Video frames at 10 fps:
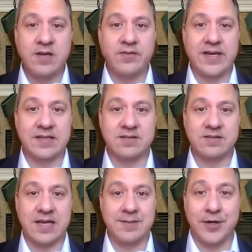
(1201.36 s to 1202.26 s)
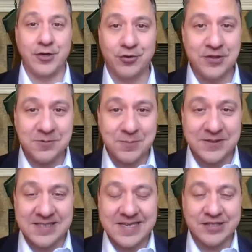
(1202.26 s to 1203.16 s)
They can say Merry Christmas
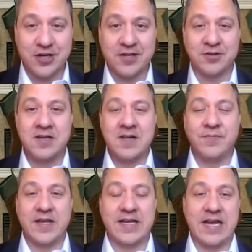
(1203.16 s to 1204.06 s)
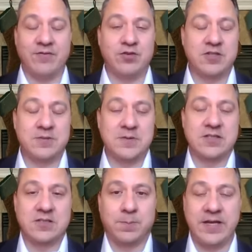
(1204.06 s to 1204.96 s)
to each other. They can have Christmas
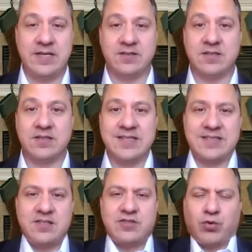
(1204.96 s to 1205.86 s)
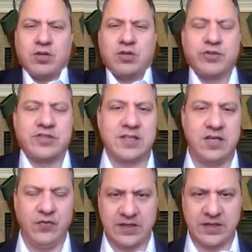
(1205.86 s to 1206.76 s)
displays because it's a historical
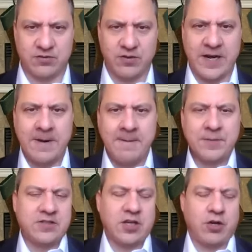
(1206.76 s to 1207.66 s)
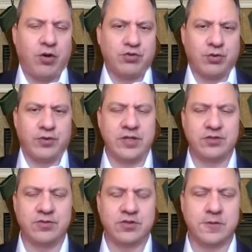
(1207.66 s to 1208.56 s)
significance, right? It's a cultural
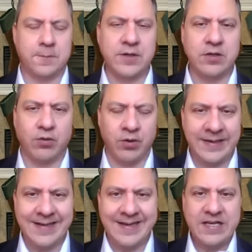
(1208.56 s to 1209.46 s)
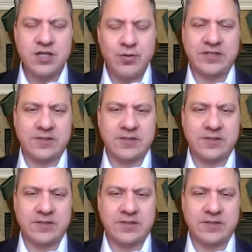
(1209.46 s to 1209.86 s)
issue. The Supreme Court, U.S.